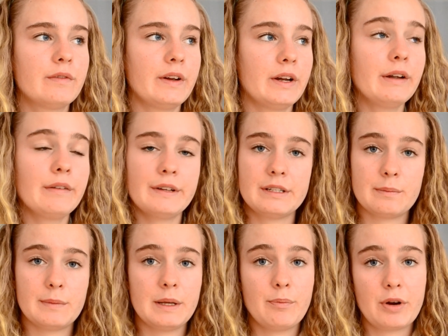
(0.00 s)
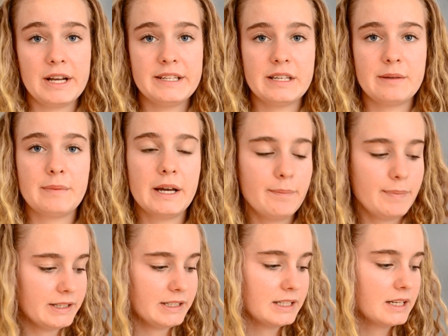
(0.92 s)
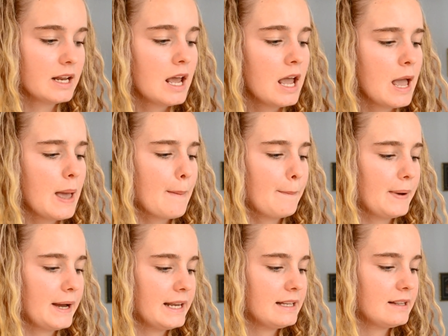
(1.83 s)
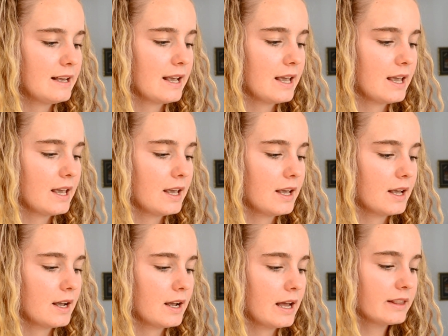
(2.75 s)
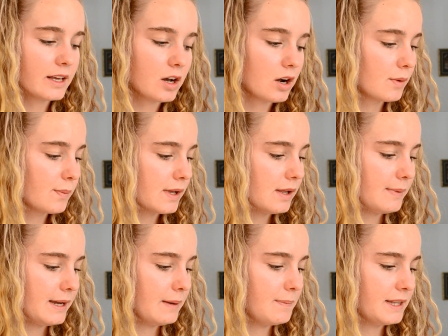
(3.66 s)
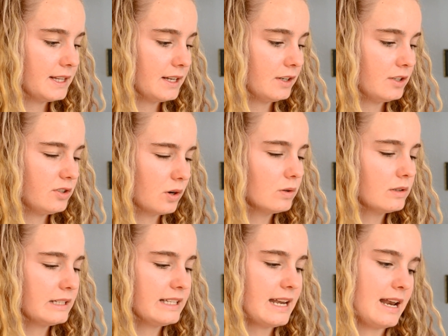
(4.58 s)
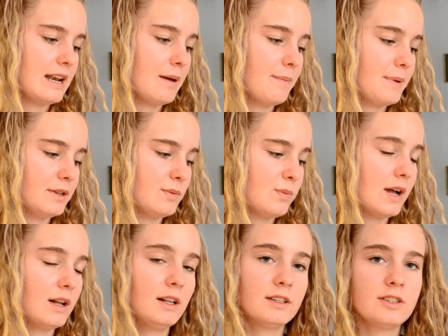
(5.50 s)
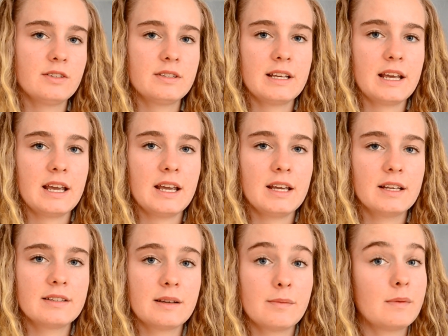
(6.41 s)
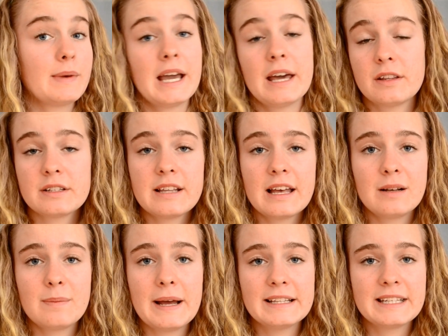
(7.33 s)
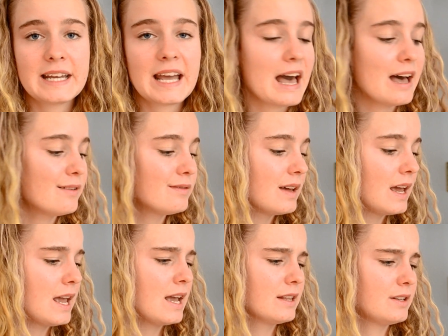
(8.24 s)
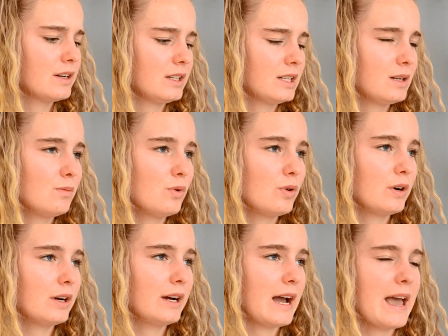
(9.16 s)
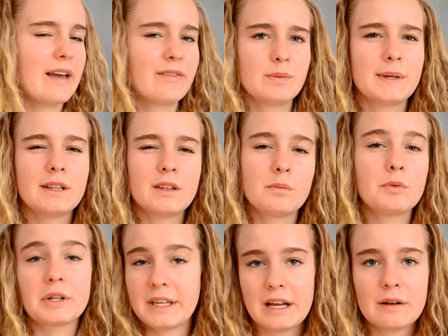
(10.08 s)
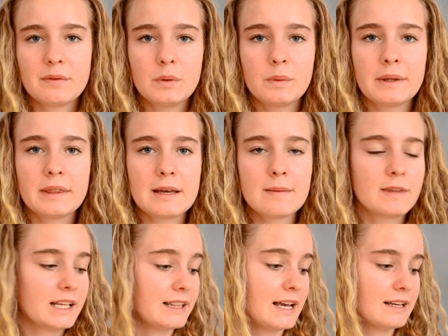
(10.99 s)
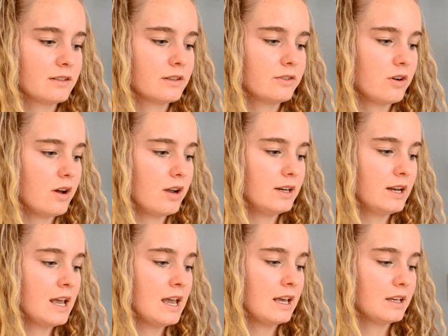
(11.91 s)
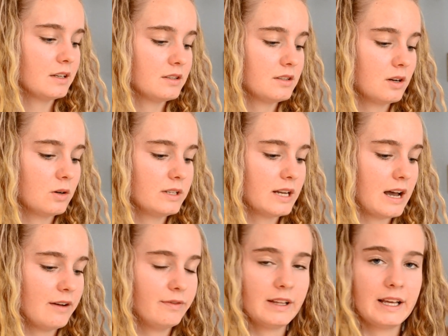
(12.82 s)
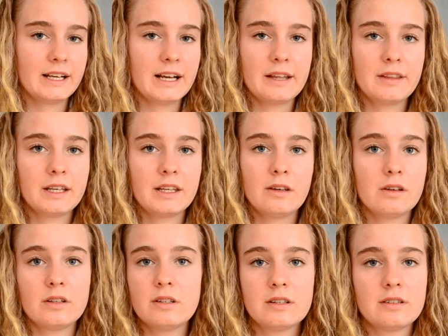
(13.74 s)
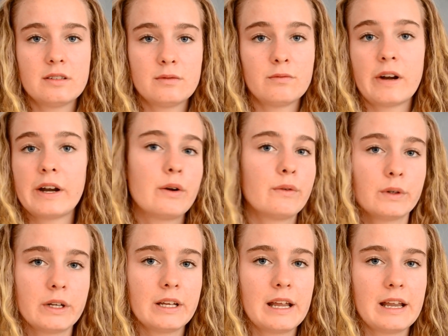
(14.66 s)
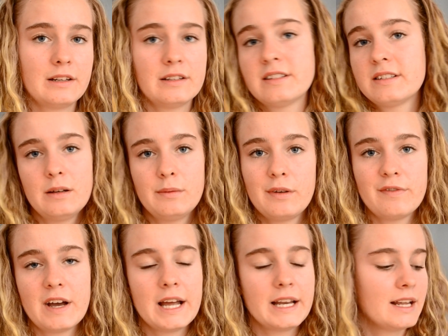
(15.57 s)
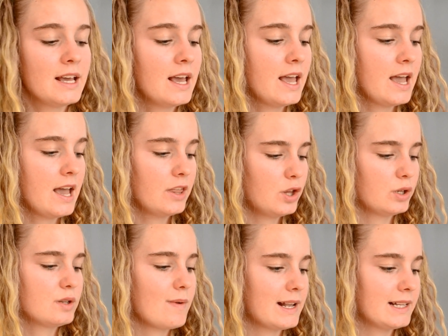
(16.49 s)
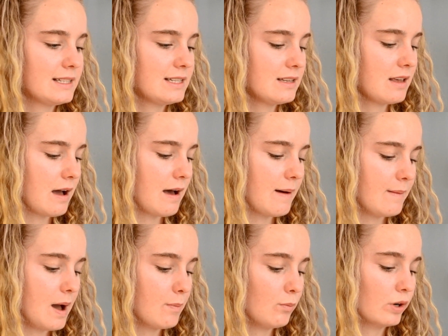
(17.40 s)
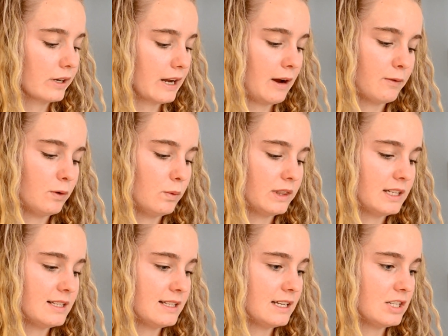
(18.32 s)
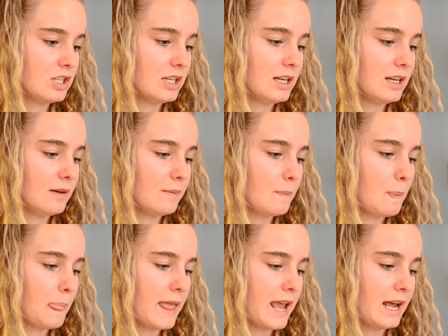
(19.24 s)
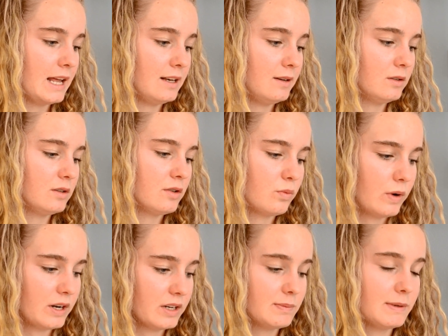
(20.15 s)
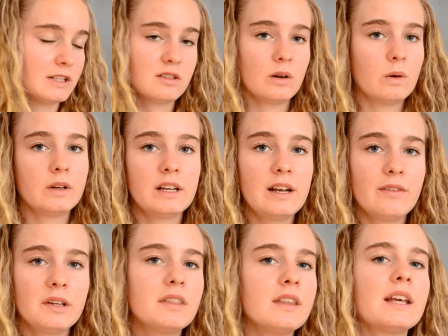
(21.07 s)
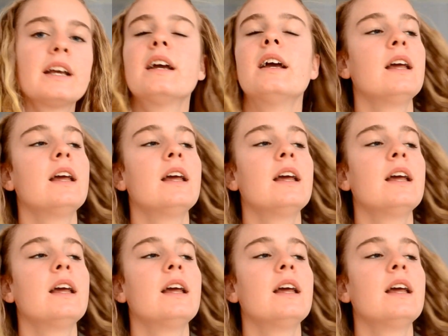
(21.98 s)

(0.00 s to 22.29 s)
very reasonably priced in my opinion, but they are well made, but they don't stand up as well to, say, some of my other saddle pads I have. They're a little more, I have to be a little more careful with them. Like the Escadron is so tough, like I think you could just run over it and it'd still be fine. Those ones, I'm more careful with the stitching and where it's being sewn and everything